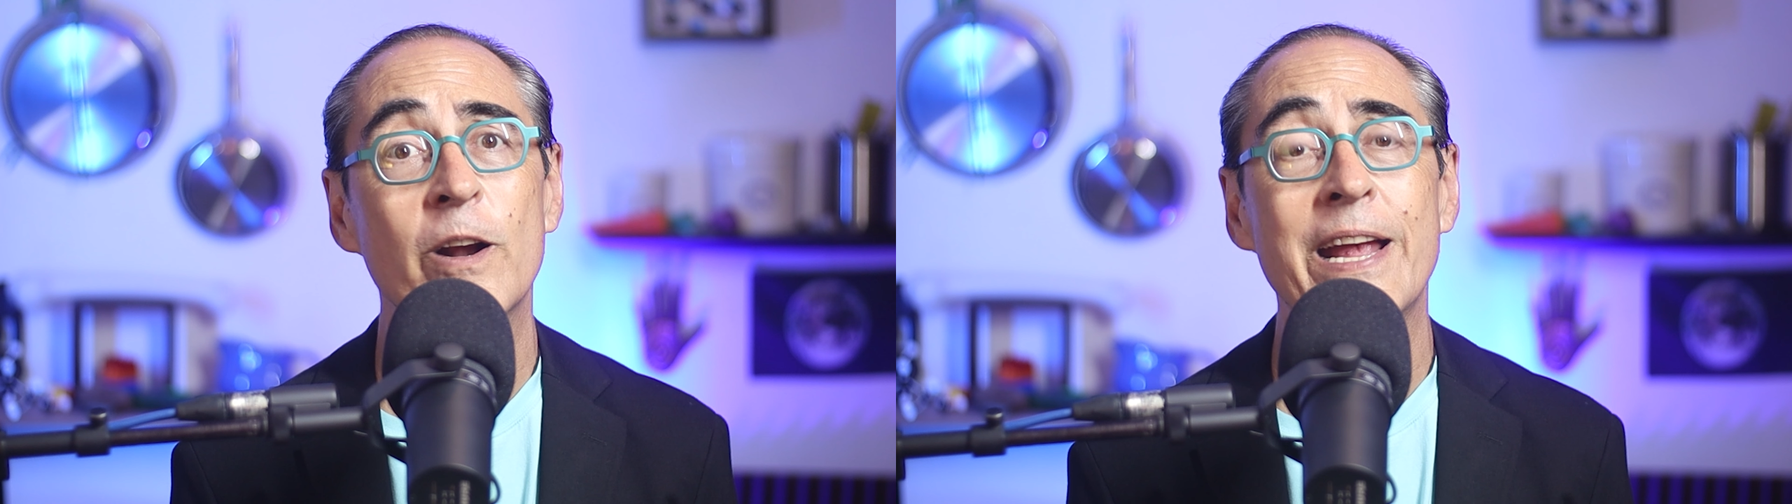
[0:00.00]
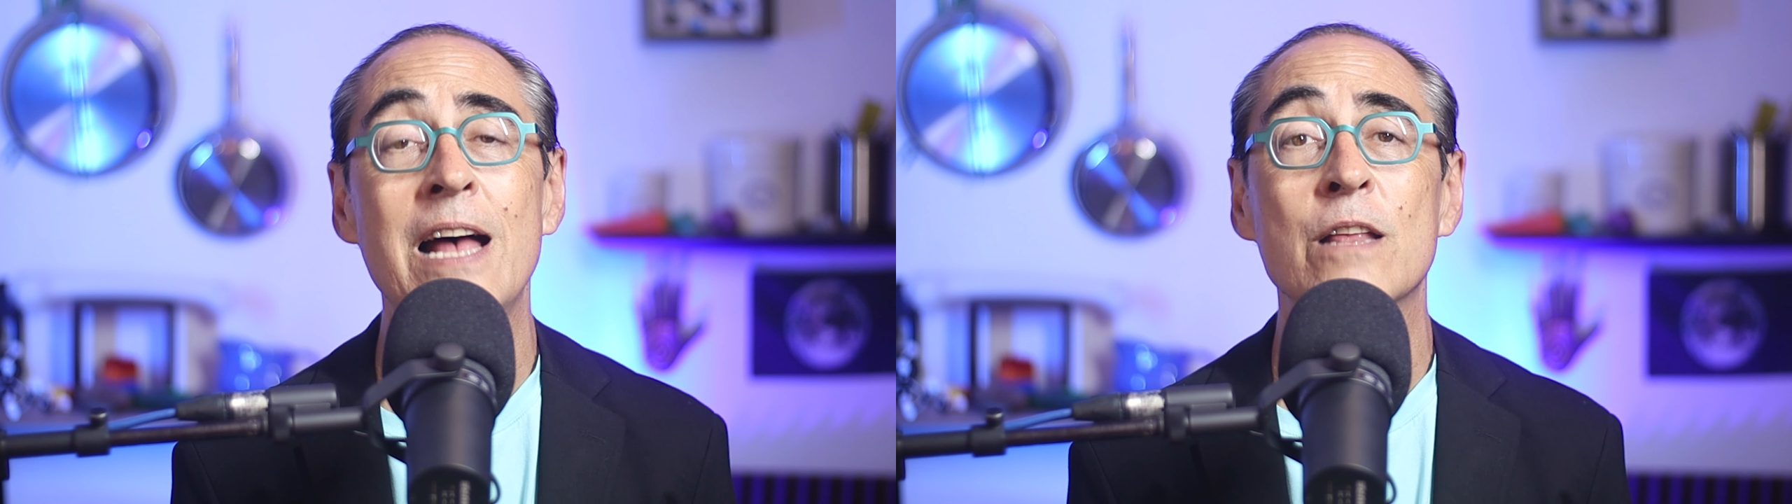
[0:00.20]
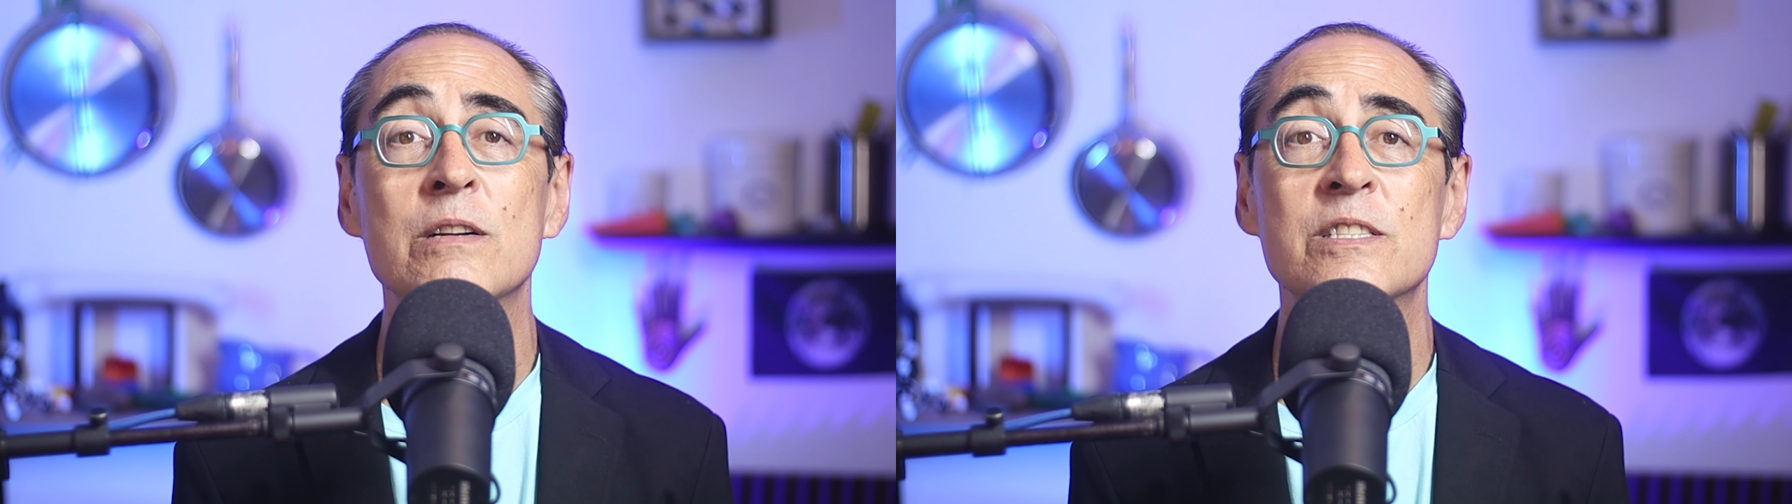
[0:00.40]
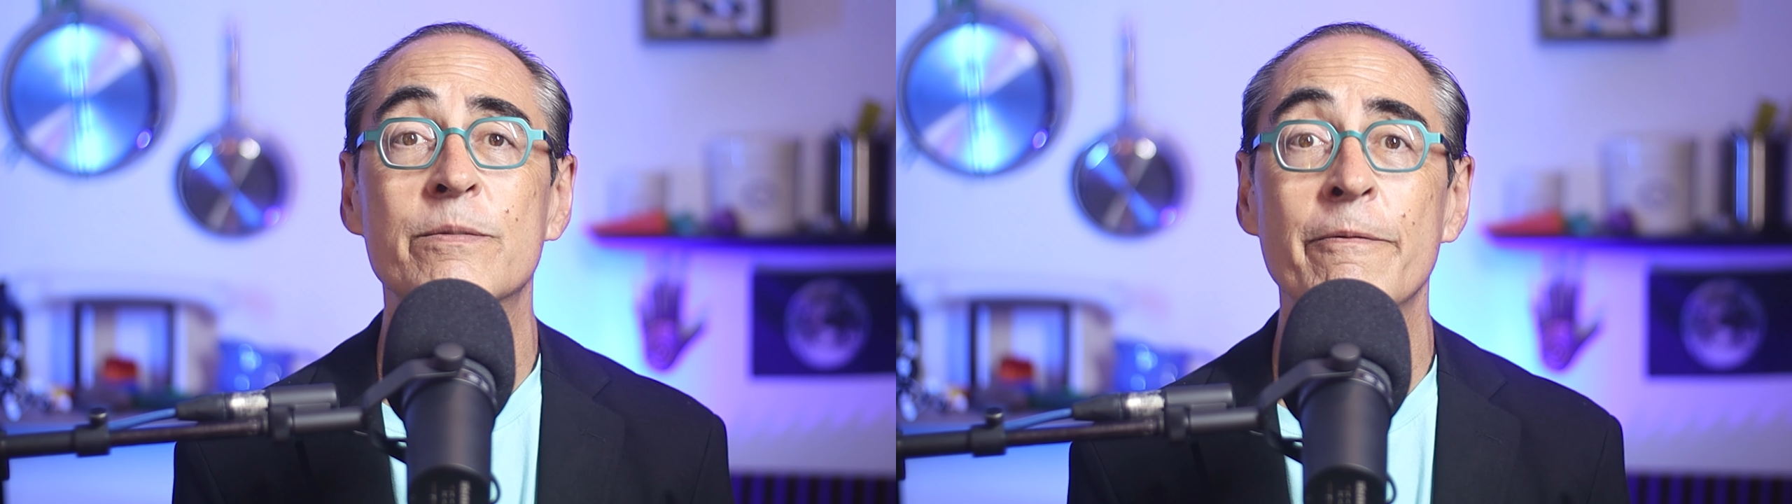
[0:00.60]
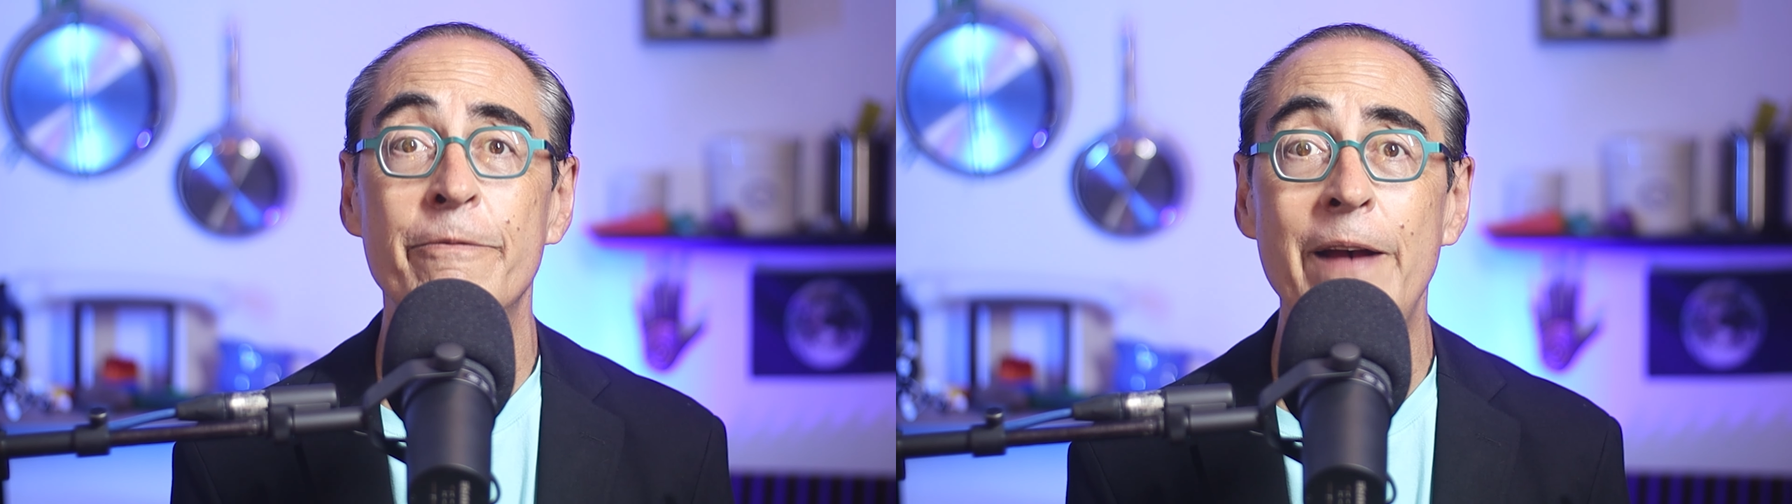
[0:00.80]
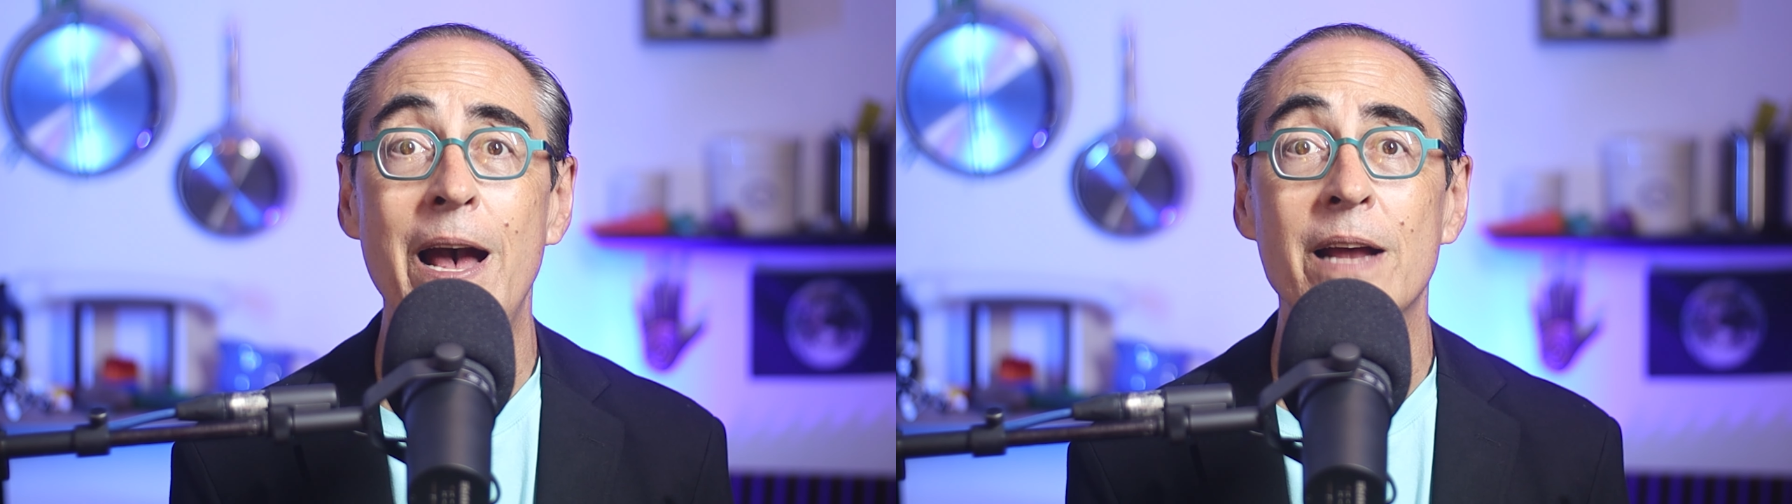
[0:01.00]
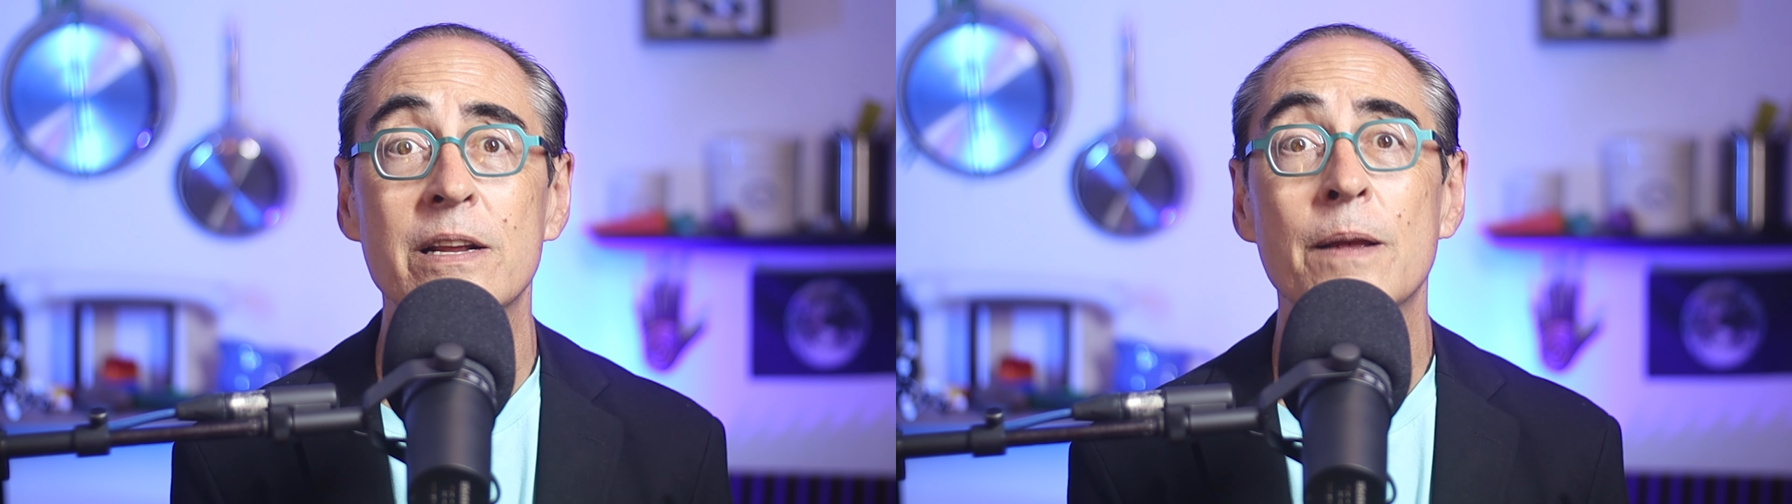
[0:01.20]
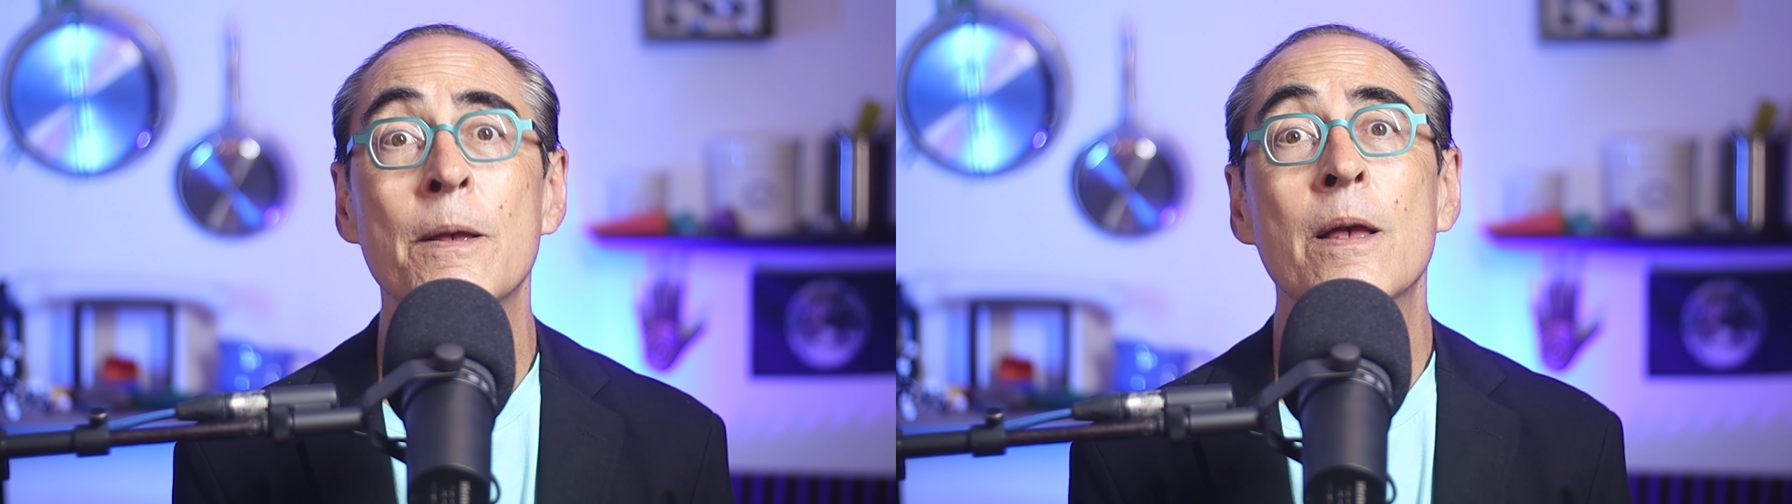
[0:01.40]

calories from fat.